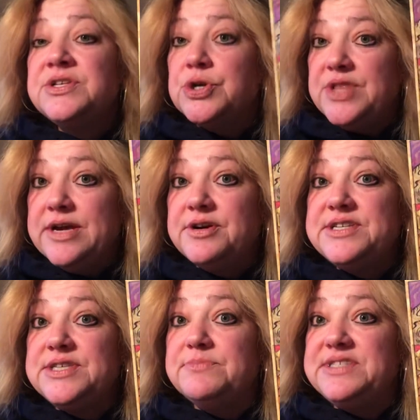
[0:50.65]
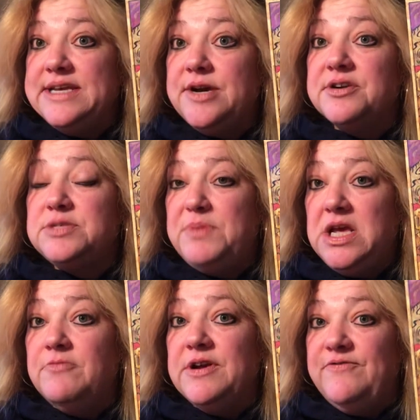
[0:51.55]
So there is some secrets
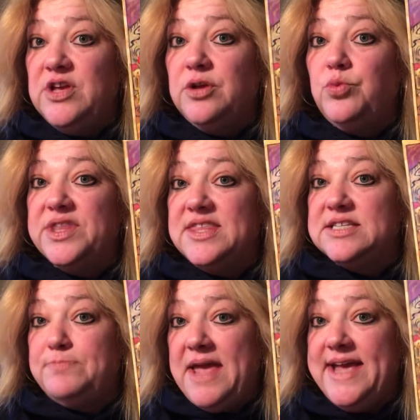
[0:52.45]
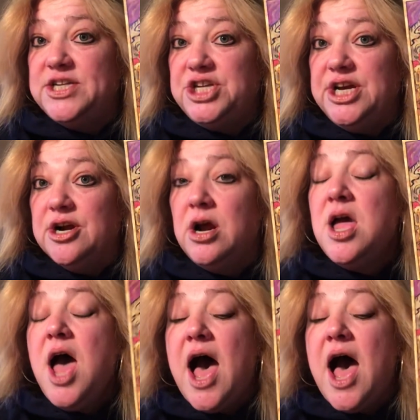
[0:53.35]
being revealed with this page here.